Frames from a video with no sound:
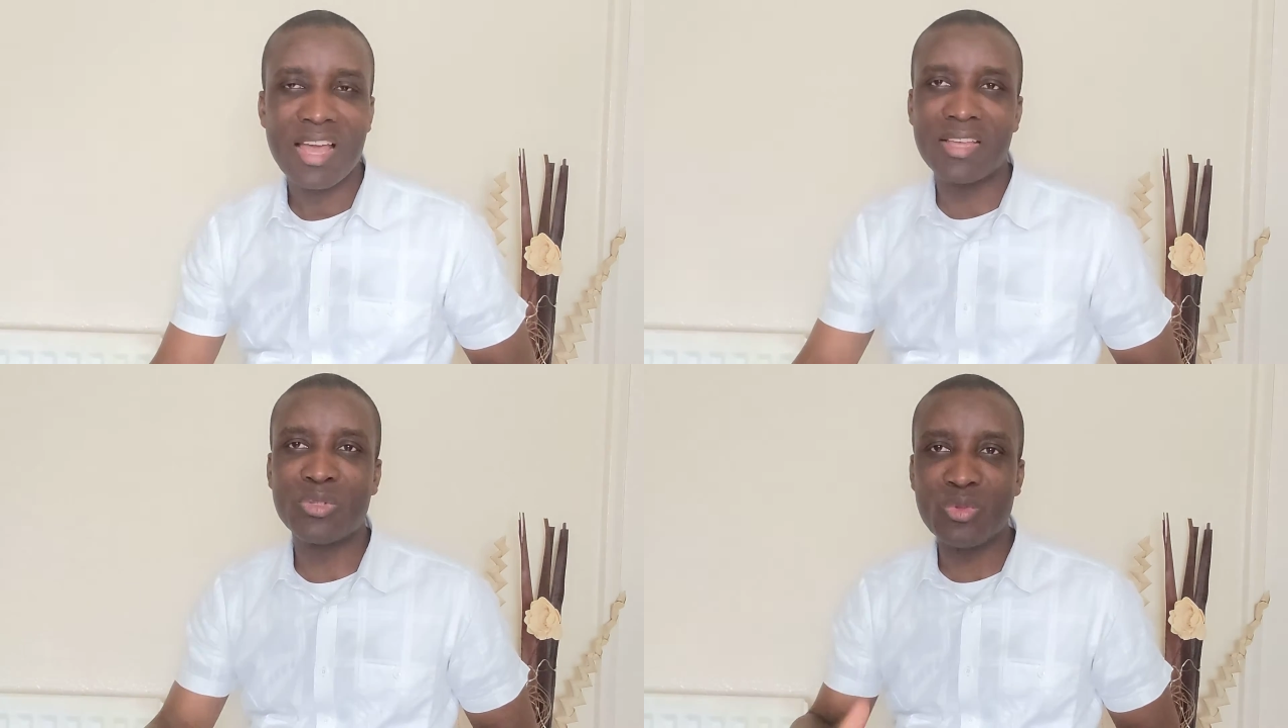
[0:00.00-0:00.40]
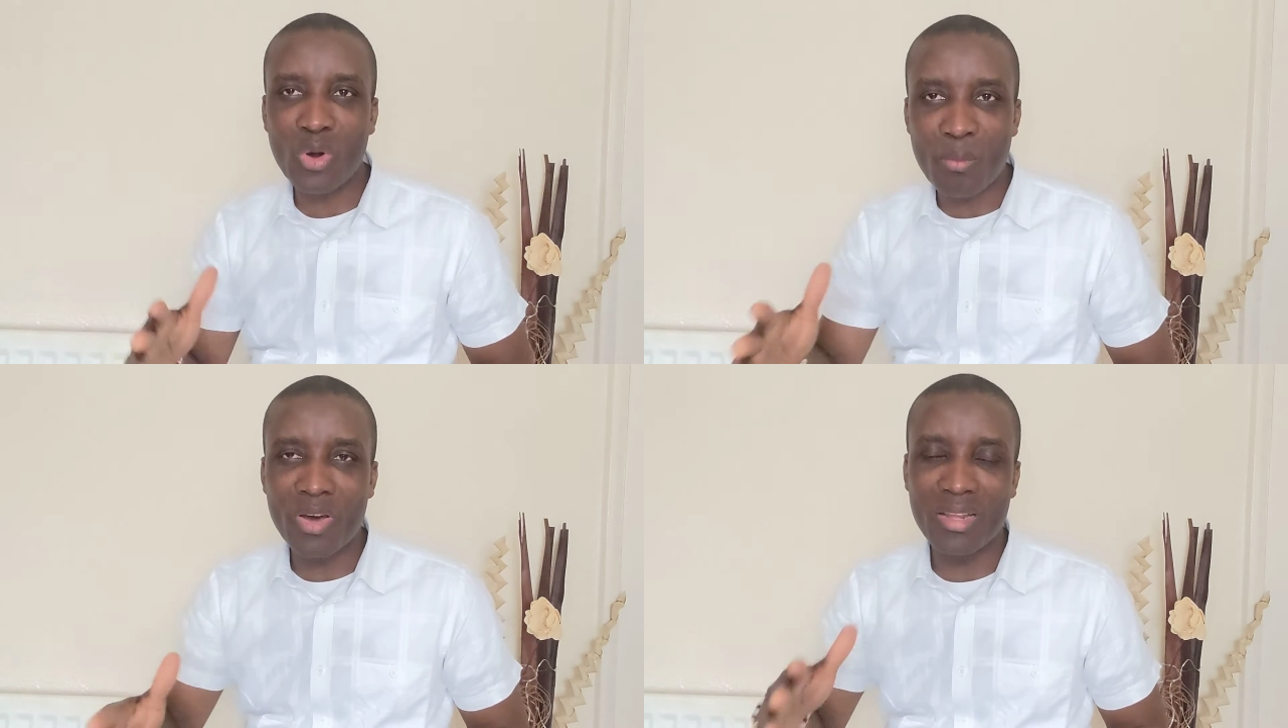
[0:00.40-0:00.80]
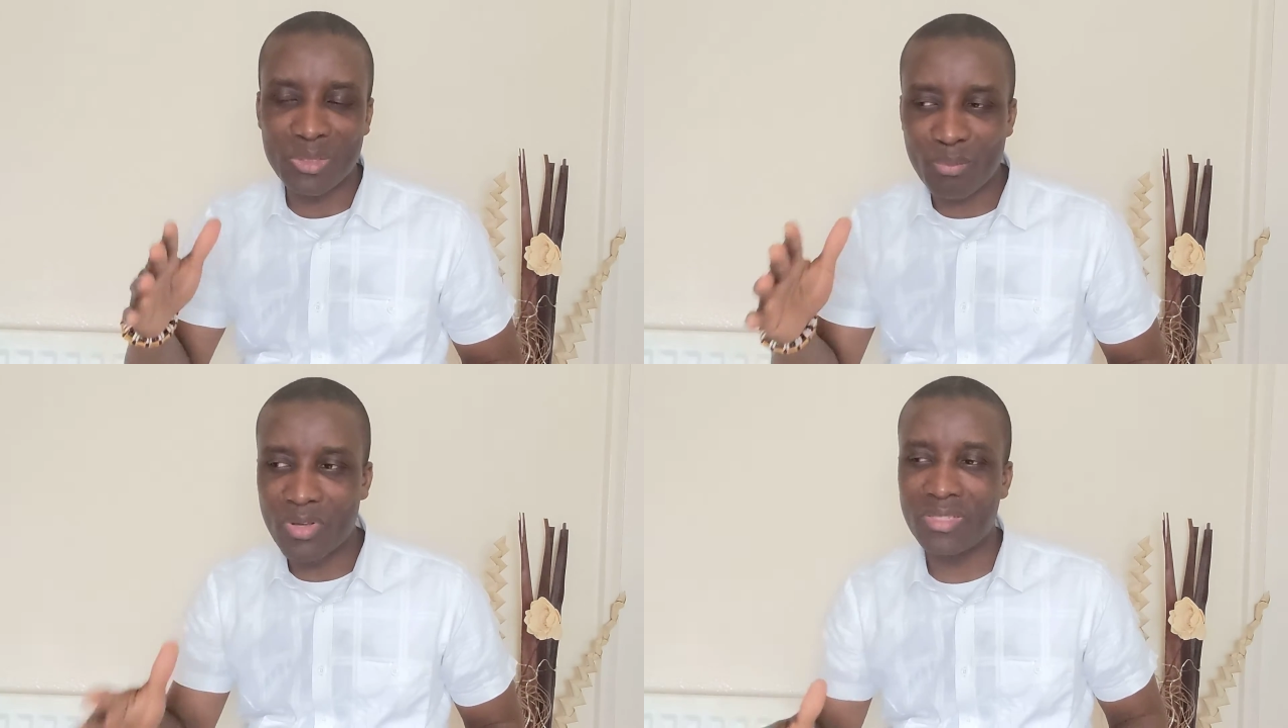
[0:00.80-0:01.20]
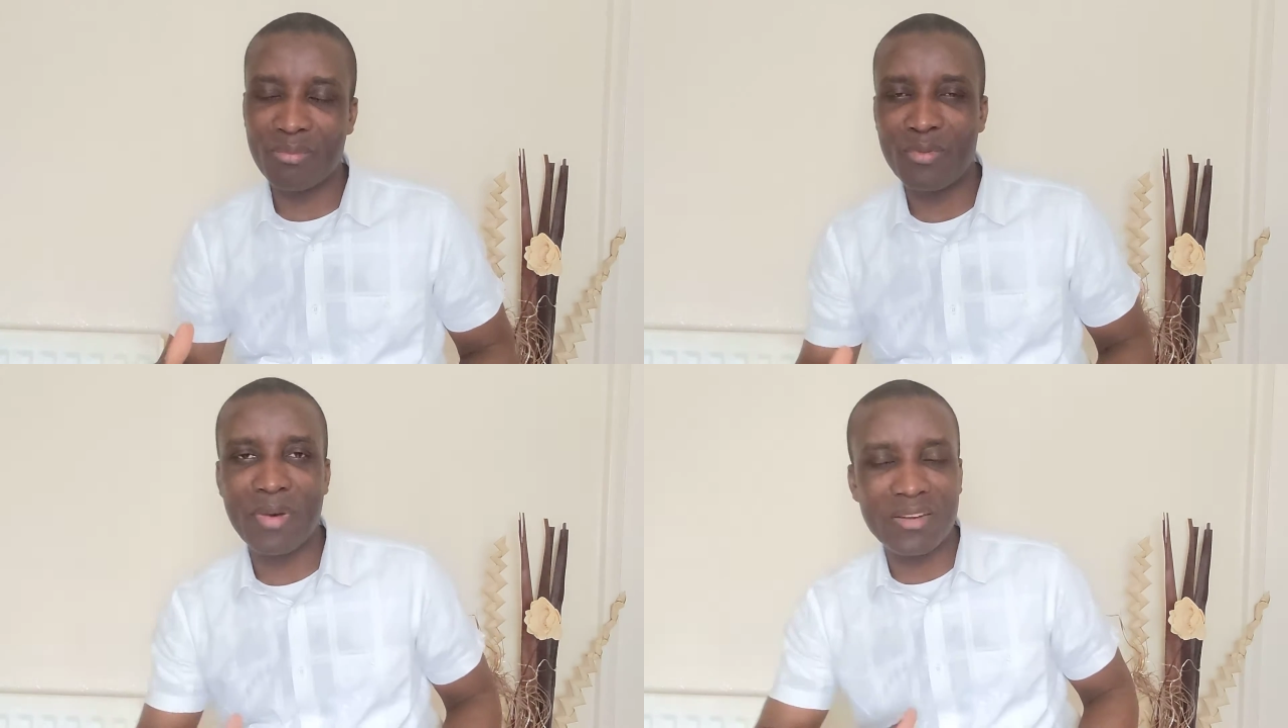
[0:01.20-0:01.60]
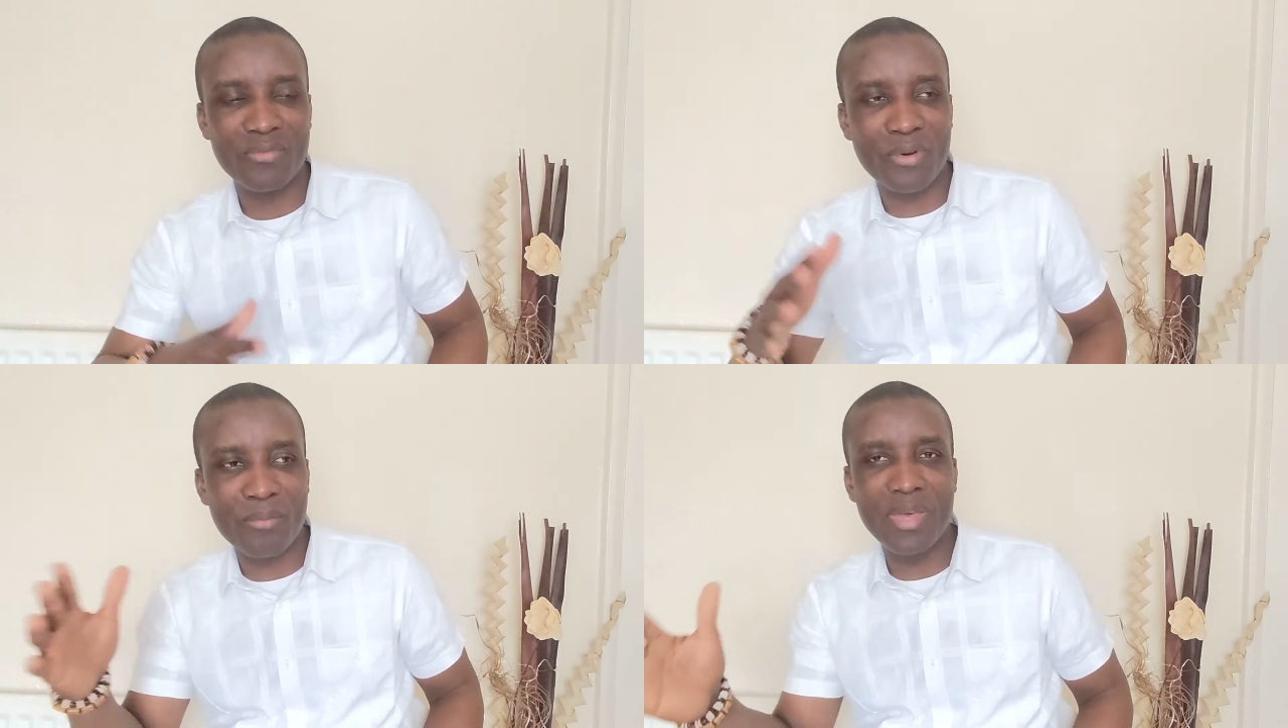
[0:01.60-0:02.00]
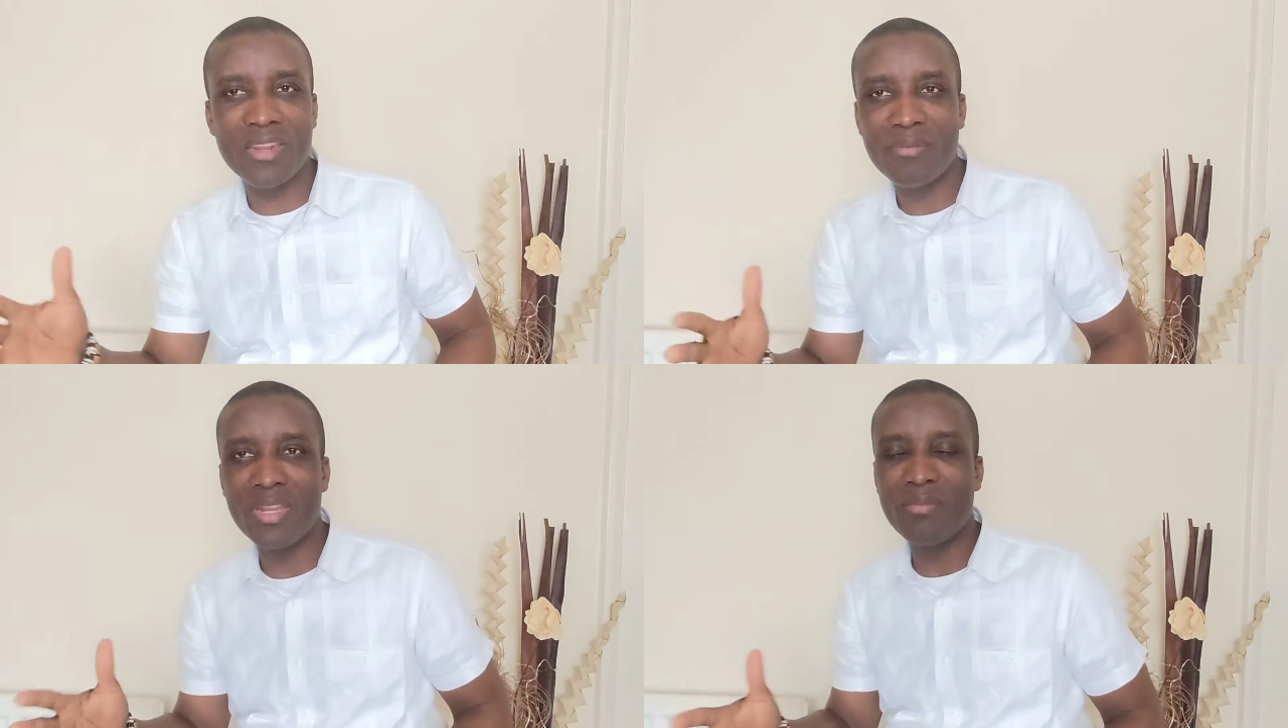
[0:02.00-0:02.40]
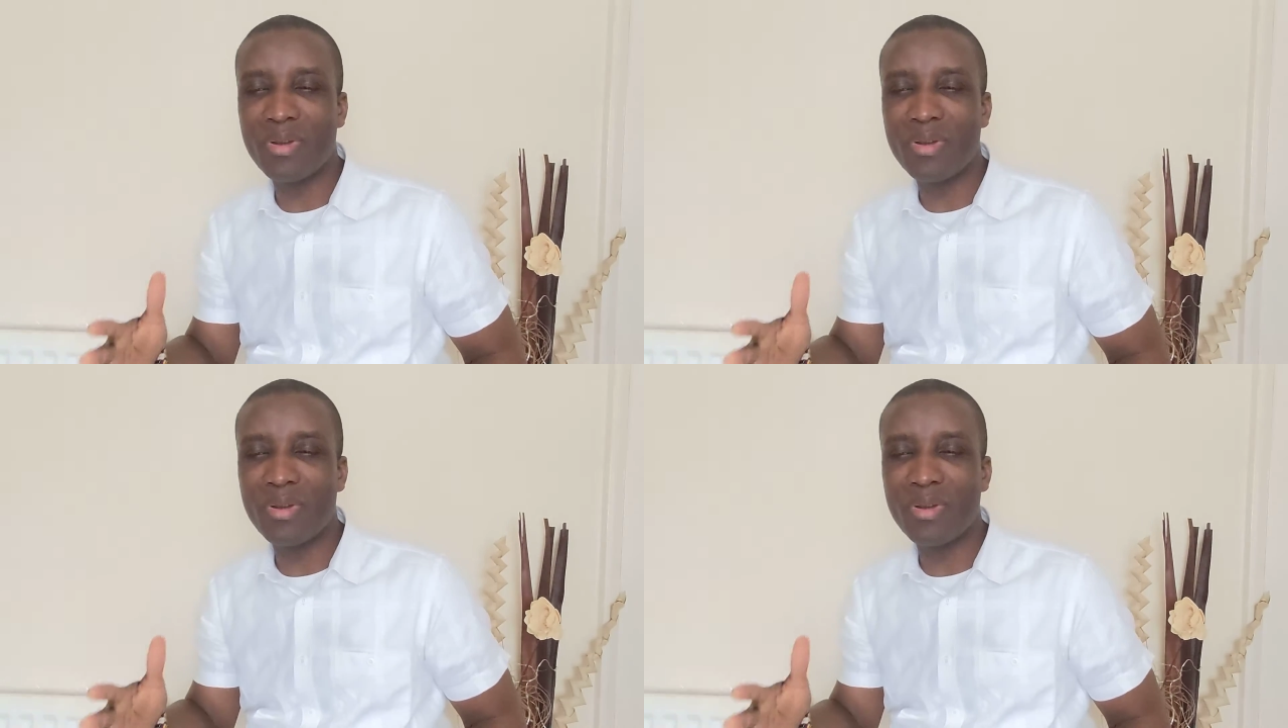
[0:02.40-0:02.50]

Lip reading: as normal as possible. But for many, many